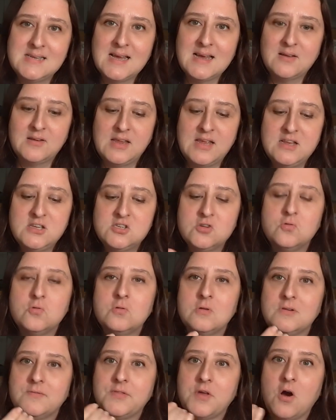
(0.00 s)
down into
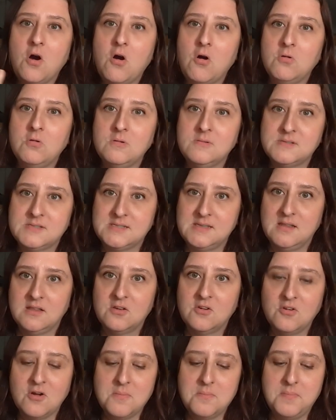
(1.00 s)
all of the holes in the
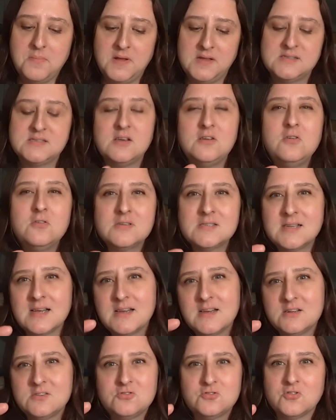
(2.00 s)
crumpet. So it looks
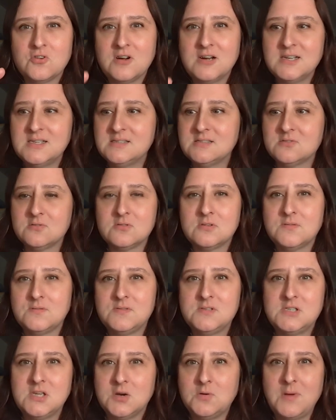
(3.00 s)
like a dry sort
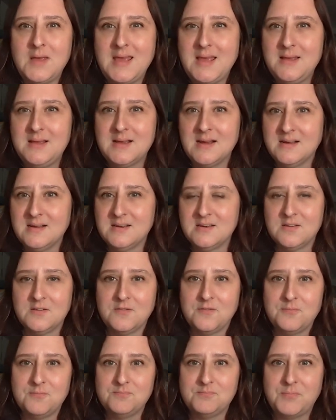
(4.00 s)
of doughy kind
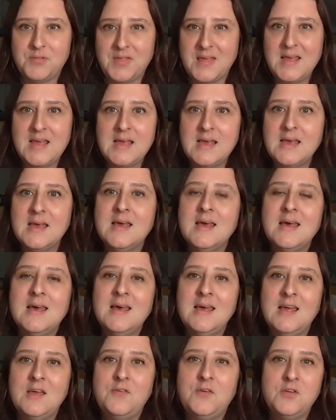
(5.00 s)
of thing
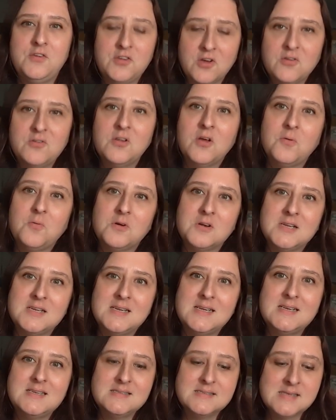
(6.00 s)
if you don't know what it
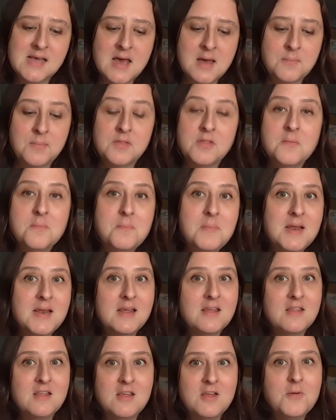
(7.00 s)
is. But the
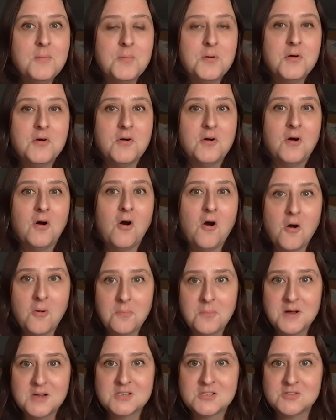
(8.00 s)
minute that you put
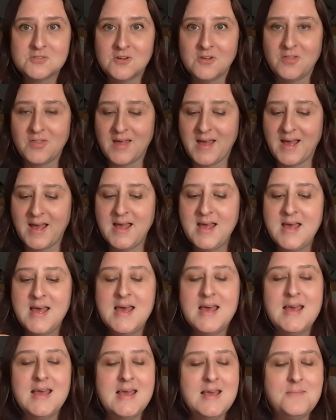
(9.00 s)
hot butter on that,
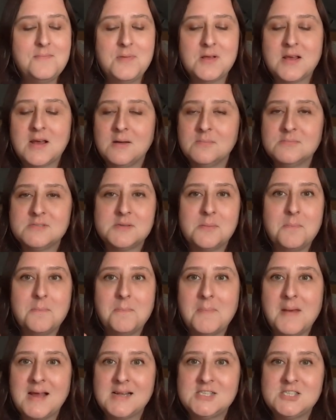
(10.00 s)
it becomes a
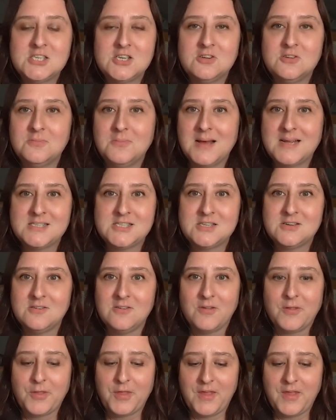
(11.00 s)
magical,
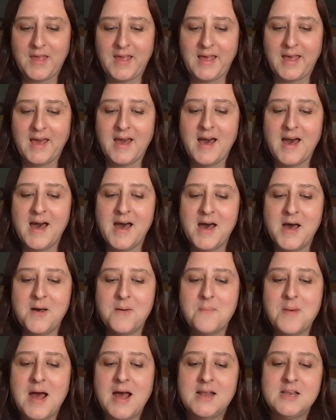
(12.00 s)
magical thing.
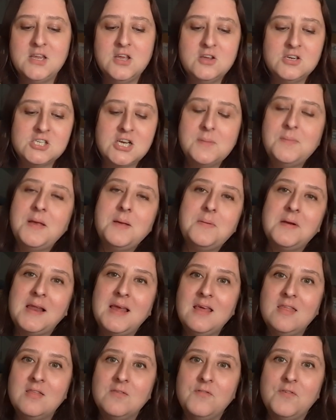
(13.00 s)
Um, and usually people
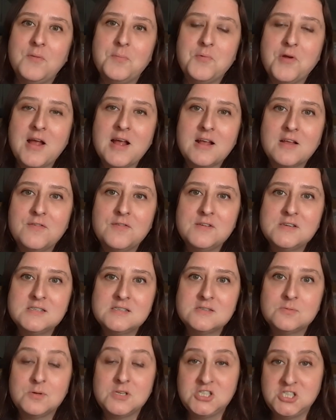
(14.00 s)
eat them for
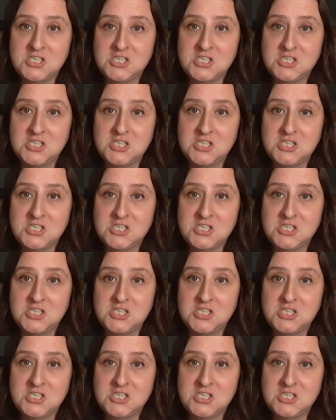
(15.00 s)
breakfast with